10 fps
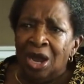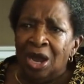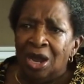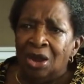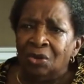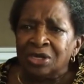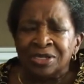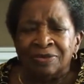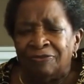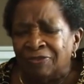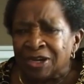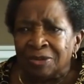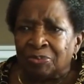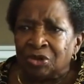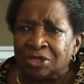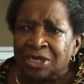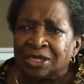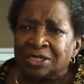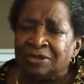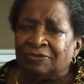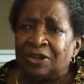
I wasn't very productive.